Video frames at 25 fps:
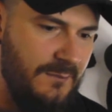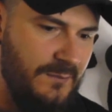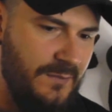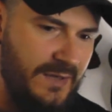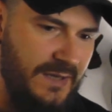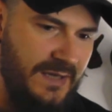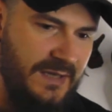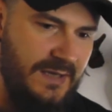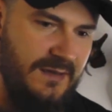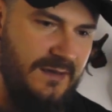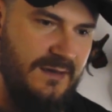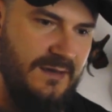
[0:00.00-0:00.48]

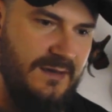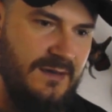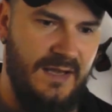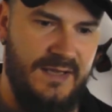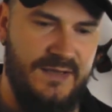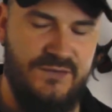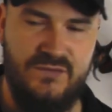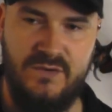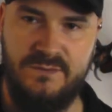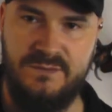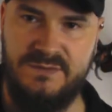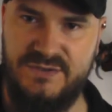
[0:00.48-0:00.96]
but he
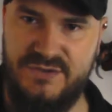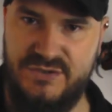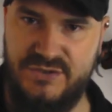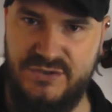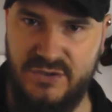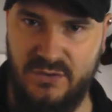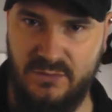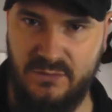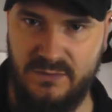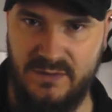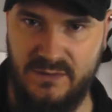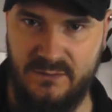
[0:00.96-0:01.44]
drops his
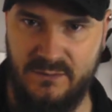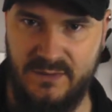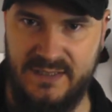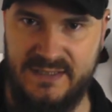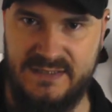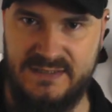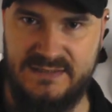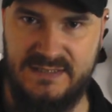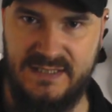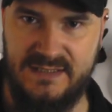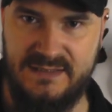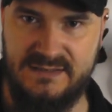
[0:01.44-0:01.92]
shoulder when
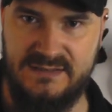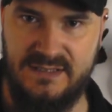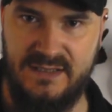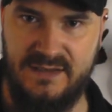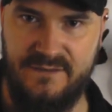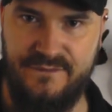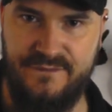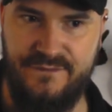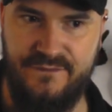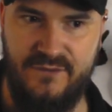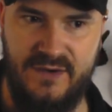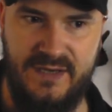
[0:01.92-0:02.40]
he stands
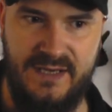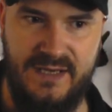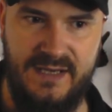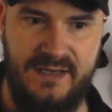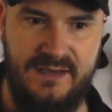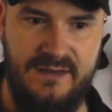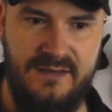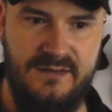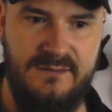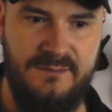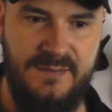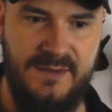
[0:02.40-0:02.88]
like
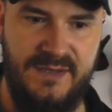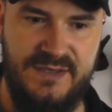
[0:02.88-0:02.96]
Freddy,